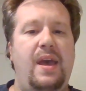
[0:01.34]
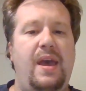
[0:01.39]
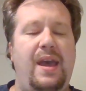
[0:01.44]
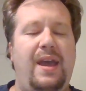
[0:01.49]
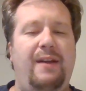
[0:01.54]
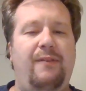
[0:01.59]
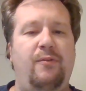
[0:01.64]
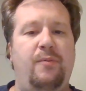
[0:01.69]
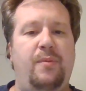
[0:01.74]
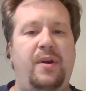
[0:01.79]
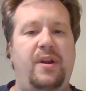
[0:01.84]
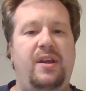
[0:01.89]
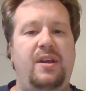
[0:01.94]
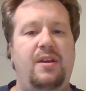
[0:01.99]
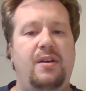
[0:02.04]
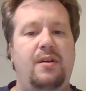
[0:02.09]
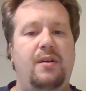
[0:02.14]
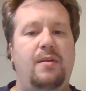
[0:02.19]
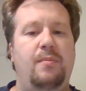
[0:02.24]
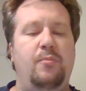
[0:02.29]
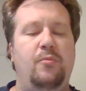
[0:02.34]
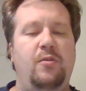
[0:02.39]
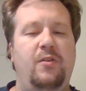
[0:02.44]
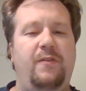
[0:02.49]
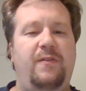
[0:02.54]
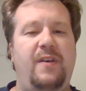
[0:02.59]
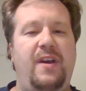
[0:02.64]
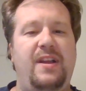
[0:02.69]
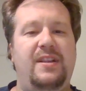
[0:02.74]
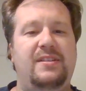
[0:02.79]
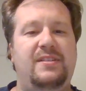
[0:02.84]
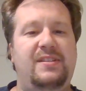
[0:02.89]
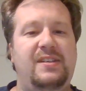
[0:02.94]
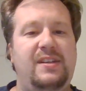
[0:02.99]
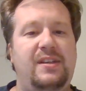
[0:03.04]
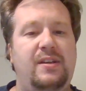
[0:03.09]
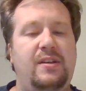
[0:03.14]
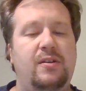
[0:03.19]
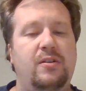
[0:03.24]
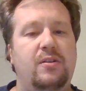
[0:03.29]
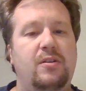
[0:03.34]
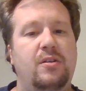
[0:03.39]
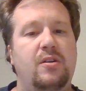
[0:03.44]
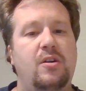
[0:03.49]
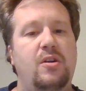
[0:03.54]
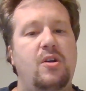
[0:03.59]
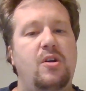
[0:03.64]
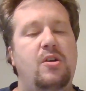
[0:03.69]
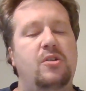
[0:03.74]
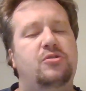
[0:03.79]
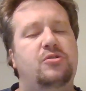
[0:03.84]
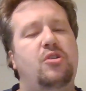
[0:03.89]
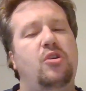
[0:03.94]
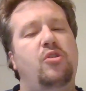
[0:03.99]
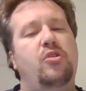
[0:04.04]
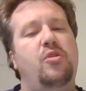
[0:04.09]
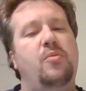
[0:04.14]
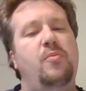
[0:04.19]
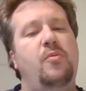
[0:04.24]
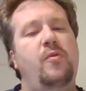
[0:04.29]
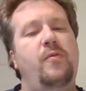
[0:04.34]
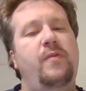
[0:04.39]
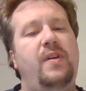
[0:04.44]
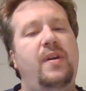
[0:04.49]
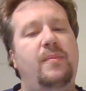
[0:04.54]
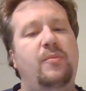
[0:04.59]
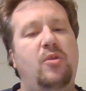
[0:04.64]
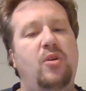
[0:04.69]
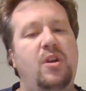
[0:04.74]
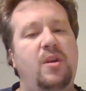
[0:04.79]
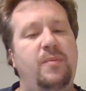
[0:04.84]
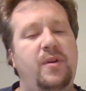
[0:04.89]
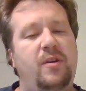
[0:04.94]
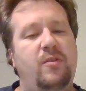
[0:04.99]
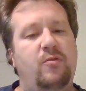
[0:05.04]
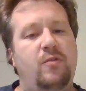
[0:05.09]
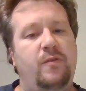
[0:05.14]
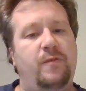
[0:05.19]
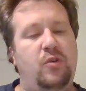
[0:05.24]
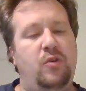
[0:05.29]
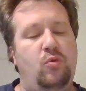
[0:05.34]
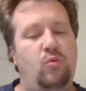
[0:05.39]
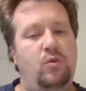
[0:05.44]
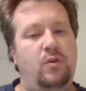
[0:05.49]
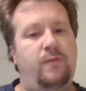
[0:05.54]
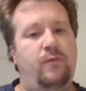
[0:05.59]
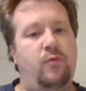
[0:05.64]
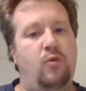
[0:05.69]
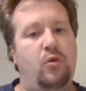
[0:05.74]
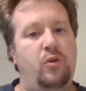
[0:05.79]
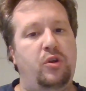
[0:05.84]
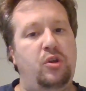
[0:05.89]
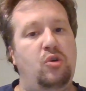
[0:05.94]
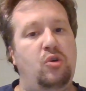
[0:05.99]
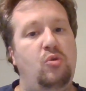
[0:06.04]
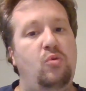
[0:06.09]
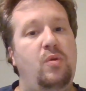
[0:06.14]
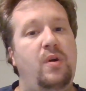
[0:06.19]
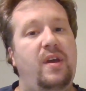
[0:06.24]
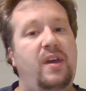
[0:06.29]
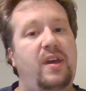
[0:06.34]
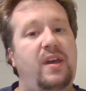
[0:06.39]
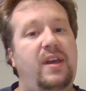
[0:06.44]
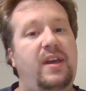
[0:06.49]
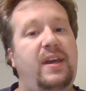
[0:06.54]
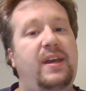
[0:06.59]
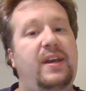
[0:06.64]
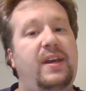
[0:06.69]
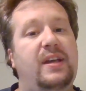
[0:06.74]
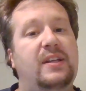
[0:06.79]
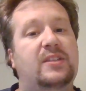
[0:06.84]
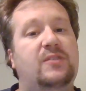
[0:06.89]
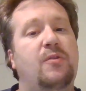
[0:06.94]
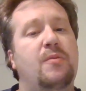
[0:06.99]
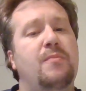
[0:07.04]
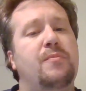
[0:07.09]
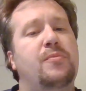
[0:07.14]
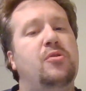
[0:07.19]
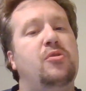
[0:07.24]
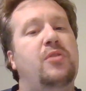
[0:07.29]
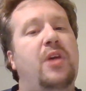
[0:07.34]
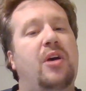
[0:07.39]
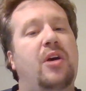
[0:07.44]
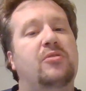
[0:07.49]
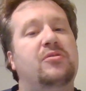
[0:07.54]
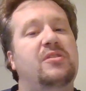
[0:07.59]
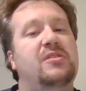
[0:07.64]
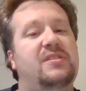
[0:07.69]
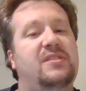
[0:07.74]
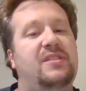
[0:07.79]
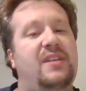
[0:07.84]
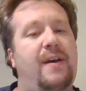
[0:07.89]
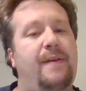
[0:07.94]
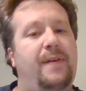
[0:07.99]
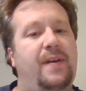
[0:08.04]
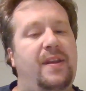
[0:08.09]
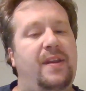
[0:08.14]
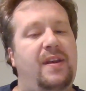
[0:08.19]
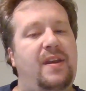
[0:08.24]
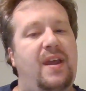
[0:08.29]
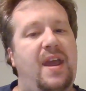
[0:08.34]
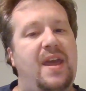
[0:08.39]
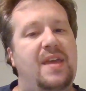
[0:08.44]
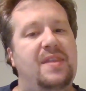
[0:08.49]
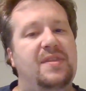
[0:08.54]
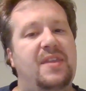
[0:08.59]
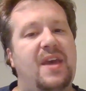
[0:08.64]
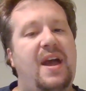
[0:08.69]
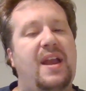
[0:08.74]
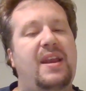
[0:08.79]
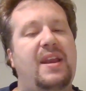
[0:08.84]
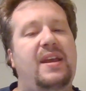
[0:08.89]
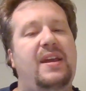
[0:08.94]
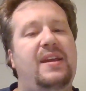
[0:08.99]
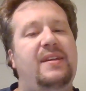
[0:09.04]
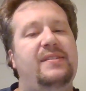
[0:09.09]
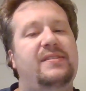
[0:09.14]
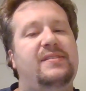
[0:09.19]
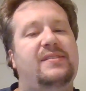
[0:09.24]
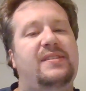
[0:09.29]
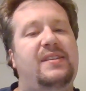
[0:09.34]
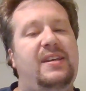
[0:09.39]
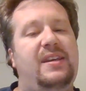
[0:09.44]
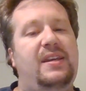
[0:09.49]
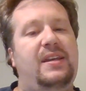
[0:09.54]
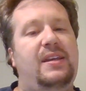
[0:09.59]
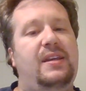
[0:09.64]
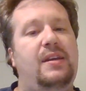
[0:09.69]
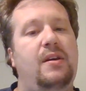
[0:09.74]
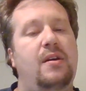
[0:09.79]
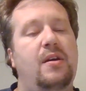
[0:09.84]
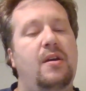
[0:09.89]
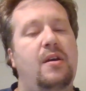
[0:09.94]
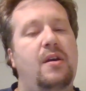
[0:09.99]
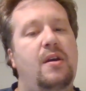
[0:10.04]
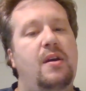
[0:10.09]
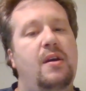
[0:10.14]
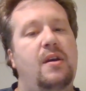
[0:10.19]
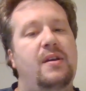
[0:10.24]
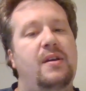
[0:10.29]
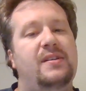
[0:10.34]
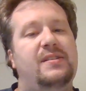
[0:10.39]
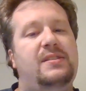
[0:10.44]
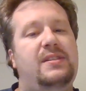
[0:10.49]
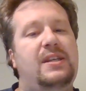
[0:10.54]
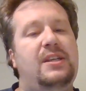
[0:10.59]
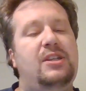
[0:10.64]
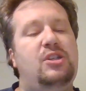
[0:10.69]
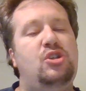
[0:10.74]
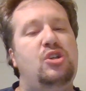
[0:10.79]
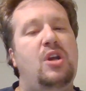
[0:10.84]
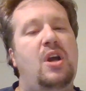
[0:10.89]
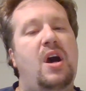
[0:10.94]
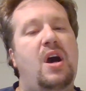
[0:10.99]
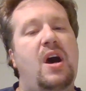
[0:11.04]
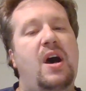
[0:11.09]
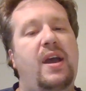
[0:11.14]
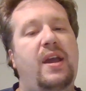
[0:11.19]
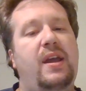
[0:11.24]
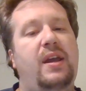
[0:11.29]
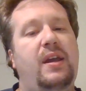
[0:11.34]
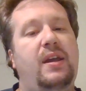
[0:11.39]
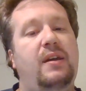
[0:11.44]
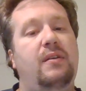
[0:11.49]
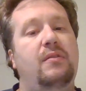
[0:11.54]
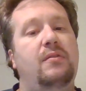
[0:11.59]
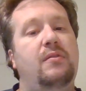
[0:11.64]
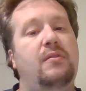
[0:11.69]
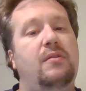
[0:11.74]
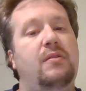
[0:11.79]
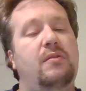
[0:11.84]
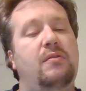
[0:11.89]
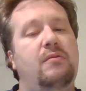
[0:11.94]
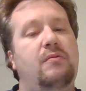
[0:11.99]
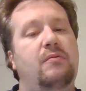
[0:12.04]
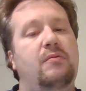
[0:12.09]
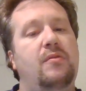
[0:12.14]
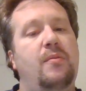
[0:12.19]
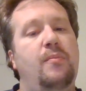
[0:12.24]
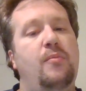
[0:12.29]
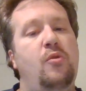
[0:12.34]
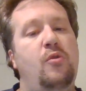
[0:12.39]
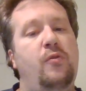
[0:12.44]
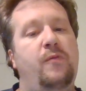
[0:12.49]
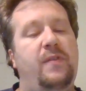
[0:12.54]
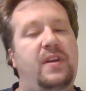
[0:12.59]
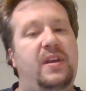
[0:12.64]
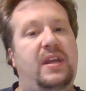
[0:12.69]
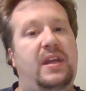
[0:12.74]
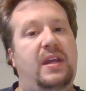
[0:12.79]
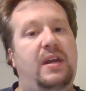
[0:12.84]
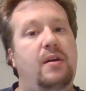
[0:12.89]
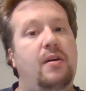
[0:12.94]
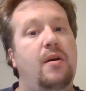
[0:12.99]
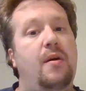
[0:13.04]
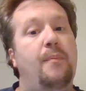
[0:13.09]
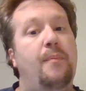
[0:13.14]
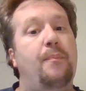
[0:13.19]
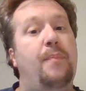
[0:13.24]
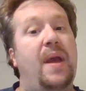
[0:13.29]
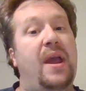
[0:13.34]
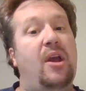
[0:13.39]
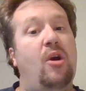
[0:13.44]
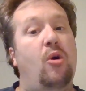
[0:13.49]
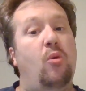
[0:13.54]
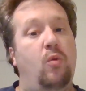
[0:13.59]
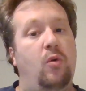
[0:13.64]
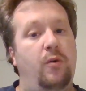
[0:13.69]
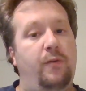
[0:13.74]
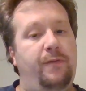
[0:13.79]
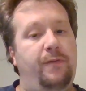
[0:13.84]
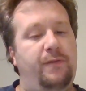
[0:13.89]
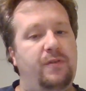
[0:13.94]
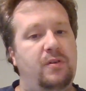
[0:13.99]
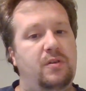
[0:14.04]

Hey everybody, movie fan Z here. So the movie I'm going to be reviewing for you is from 2007, and that is the CGI movie Beowulf.